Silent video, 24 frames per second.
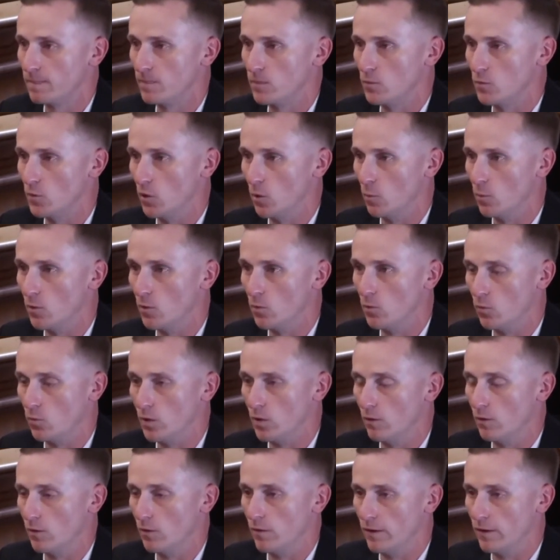
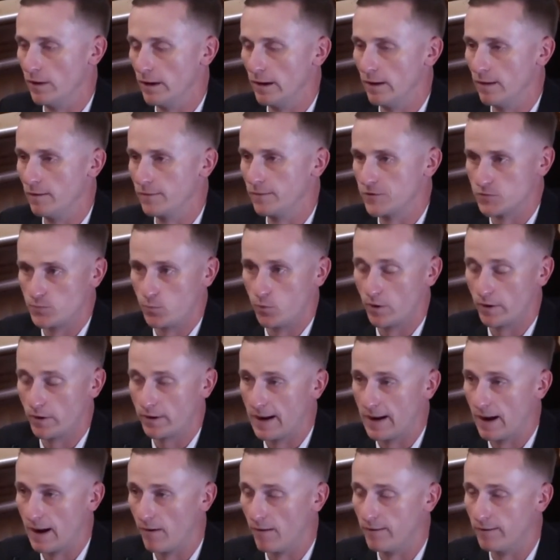We were there to support
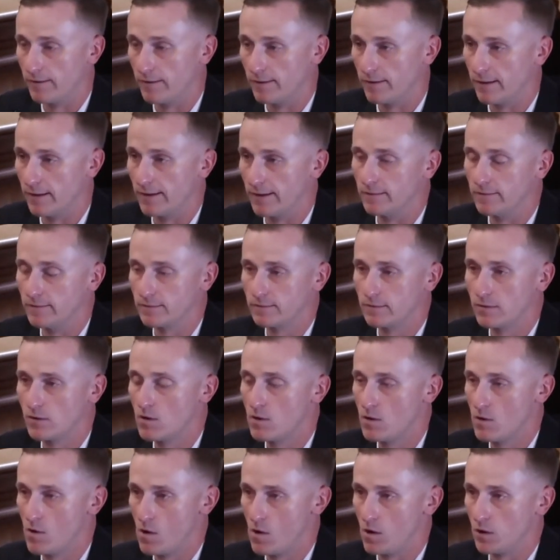Karen and
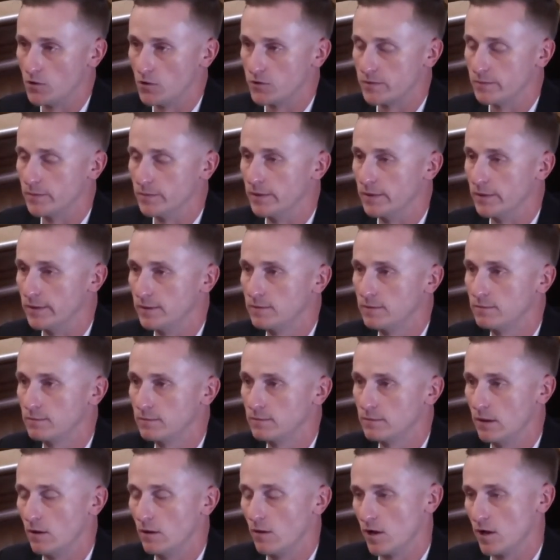ultimately get her
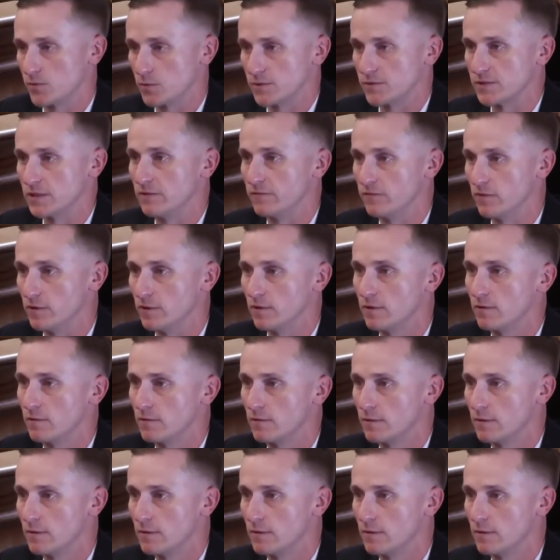to the hospital safely.